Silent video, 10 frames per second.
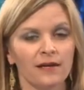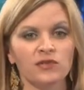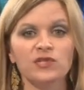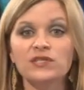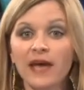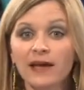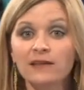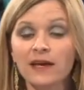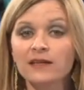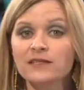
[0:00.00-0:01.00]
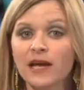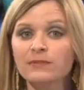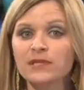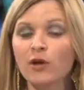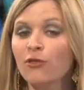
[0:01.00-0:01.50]
Instead, they
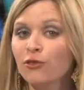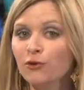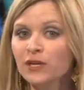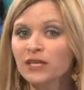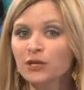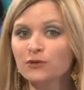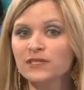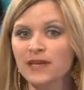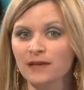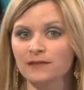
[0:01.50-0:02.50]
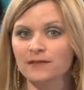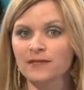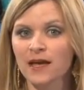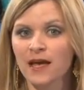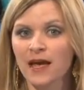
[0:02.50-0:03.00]
accept a 30 year
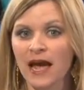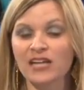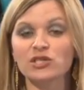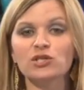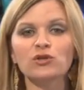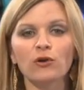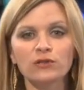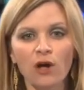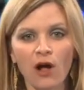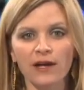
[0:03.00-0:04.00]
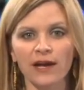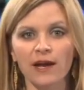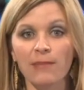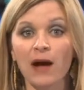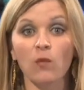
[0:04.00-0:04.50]
sentence and start
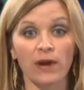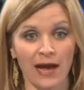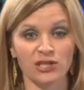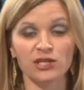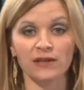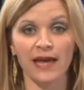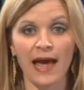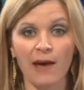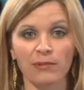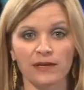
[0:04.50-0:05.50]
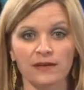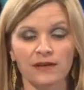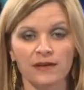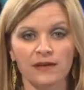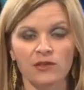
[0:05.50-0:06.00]
talking about what actually happened
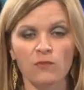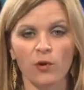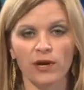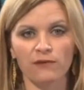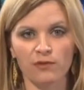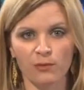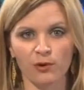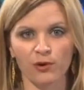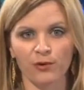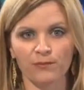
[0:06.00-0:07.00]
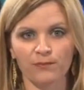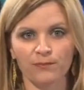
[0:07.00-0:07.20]
the morning of the murder.